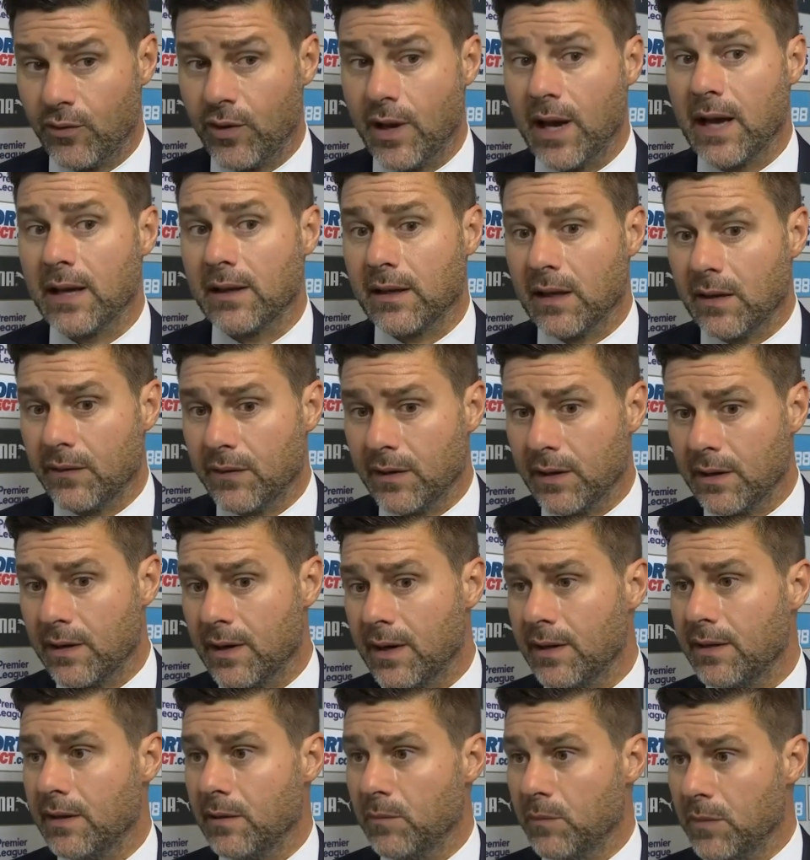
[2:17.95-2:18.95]
react after
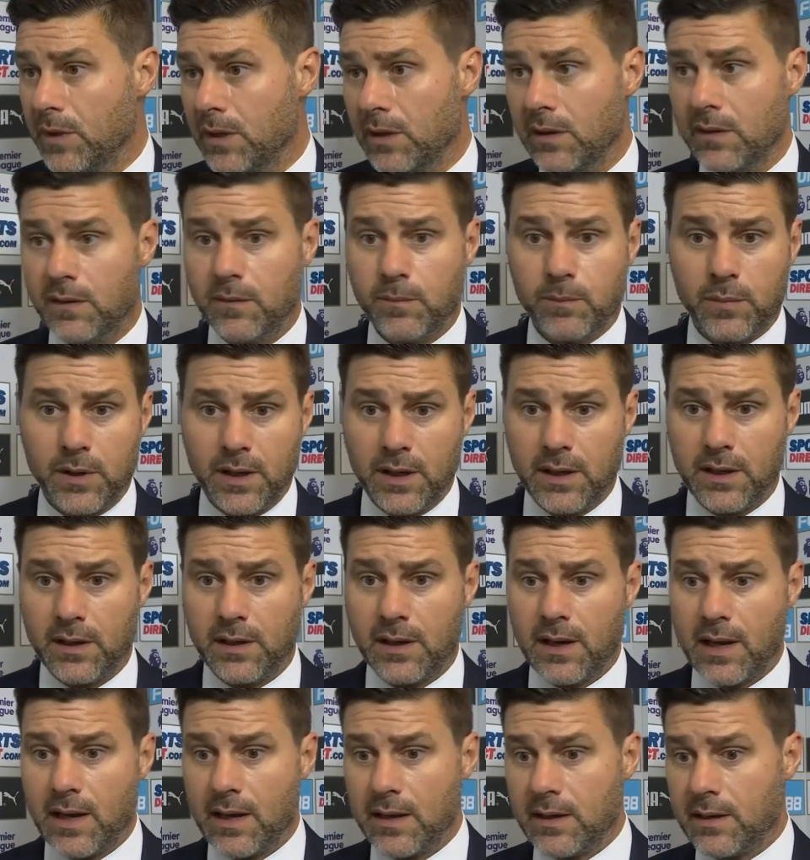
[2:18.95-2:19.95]
90 minutes,
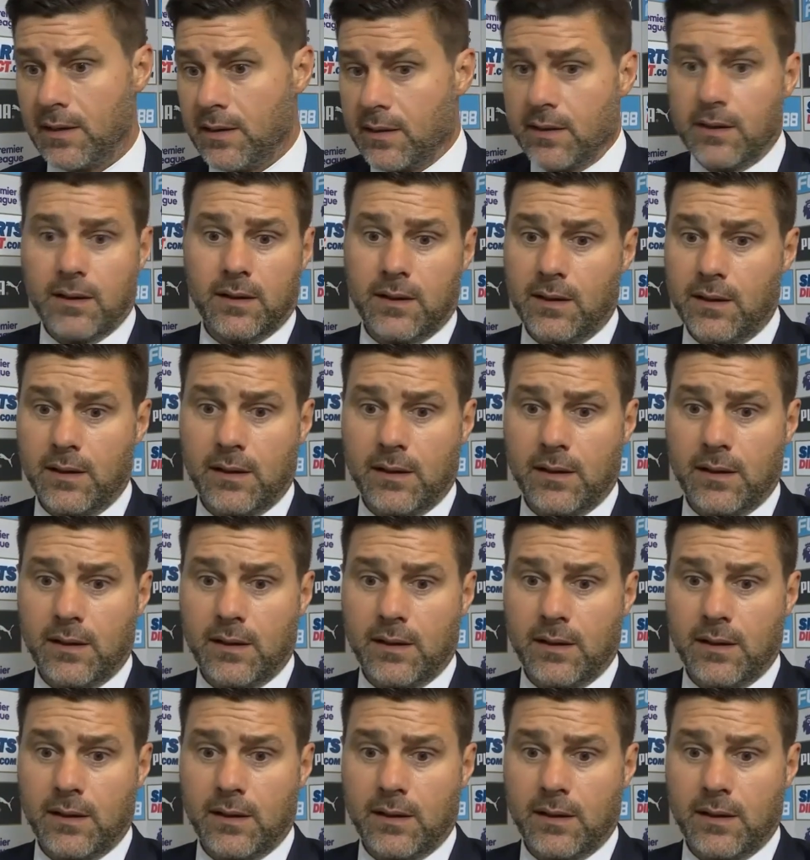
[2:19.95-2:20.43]
player like